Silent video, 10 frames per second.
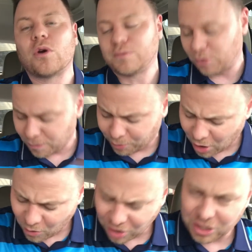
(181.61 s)
Always put a
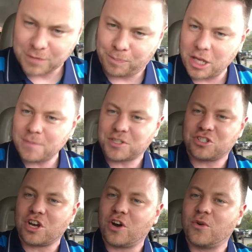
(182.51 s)
bow on this peeps
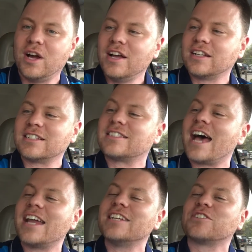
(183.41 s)
show because
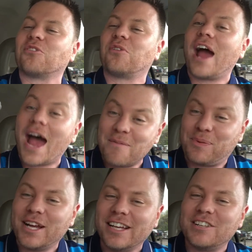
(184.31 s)
that is a wrap.
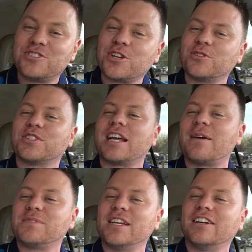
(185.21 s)
The show
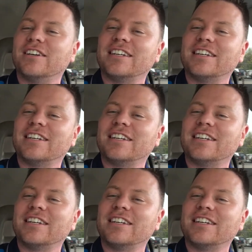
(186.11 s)
stops here.